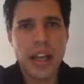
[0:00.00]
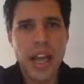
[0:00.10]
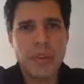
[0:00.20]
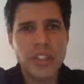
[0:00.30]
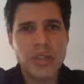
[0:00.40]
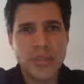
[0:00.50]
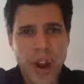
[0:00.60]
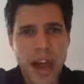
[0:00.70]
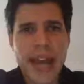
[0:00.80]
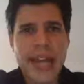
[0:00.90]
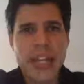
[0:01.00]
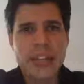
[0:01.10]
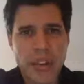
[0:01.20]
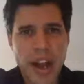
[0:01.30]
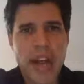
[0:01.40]
And when you try and
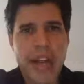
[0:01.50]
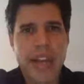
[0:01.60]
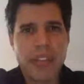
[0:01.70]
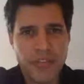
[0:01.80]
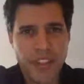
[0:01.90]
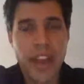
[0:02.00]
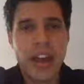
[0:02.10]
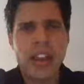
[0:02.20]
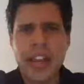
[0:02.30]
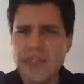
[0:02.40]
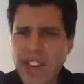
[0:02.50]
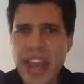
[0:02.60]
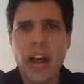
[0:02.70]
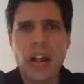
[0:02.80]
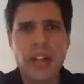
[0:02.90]
fail and
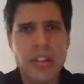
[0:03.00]
fail,